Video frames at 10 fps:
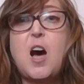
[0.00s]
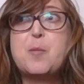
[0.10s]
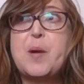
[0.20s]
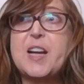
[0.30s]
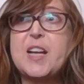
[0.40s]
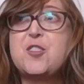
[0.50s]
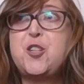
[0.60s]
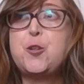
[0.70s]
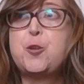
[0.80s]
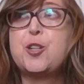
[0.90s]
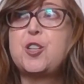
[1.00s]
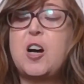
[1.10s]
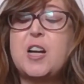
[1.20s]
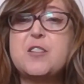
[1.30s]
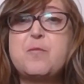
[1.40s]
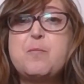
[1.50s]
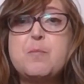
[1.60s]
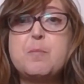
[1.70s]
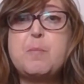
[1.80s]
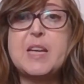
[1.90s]
I guess you could kind of
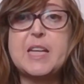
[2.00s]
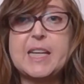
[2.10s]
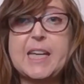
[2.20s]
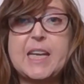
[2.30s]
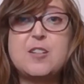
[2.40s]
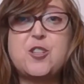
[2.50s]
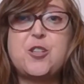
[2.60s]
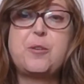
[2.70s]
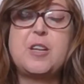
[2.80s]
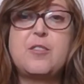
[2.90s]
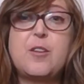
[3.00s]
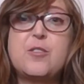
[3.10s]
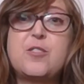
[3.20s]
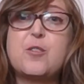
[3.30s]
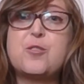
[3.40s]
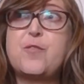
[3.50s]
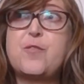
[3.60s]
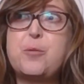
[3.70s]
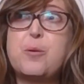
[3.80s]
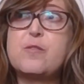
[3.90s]
make it akin to those of
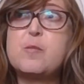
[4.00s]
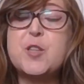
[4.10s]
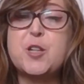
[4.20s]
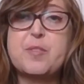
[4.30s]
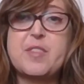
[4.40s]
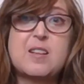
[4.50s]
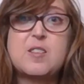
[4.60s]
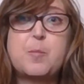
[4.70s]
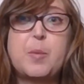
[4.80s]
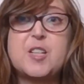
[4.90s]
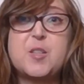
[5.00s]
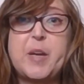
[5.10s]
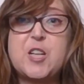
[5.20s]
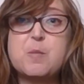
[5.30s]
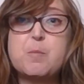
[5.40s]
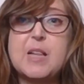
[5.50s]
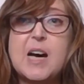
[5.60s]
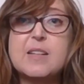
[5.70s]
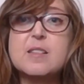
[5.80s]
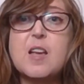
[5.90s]
you who are familiar with access and participation
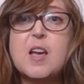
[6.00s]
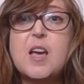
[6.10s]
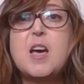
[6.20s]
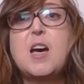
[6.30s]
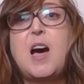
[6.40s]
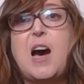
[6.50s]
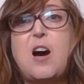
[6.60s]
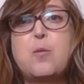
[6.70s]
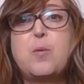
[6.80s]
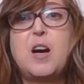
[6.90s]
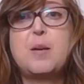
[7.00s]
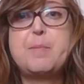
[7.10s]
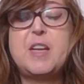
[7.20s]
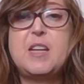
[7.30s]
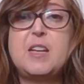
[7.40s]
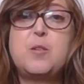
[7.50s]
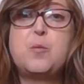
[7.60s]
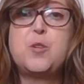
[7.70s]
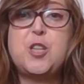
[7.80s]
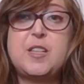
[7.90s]
plans, how
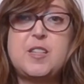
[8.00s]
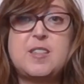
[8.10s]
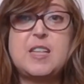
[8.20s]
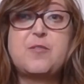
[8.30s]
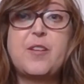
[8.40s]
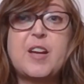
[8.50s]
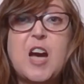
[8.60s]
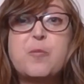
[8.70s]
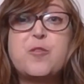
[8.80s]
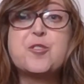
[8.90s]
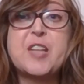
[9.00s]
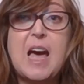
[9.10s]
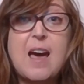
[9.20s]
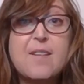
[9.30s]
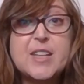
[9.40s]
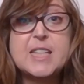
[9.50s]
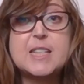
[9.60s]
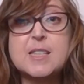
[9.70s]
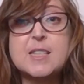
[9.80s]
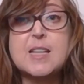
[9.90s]
it's very helpful to
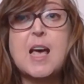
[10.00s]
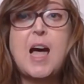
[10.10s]
evidence